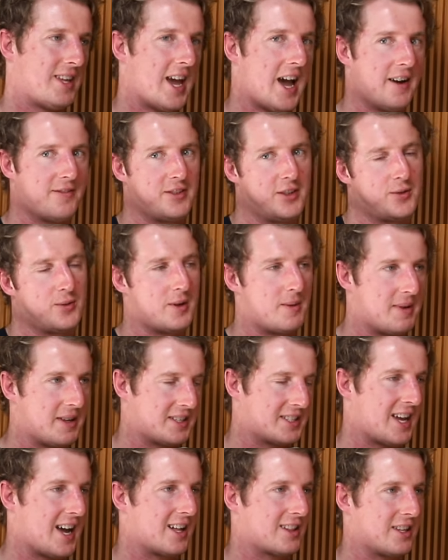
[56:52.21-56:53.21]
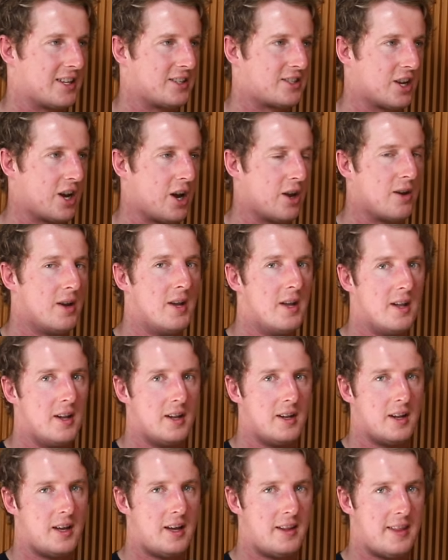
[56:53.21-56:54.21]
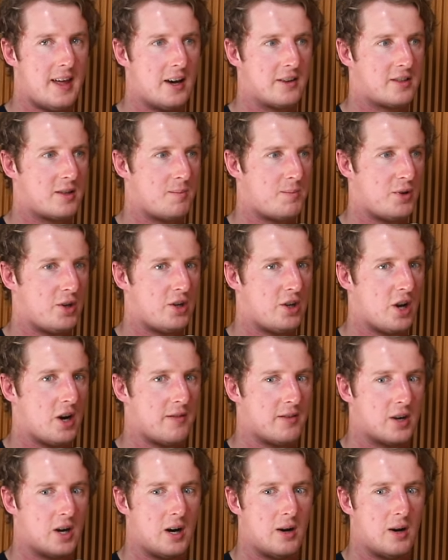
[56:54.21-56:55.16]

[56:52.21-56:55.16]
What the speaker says: You have to swim, exactly. So, and that was the beauty of it.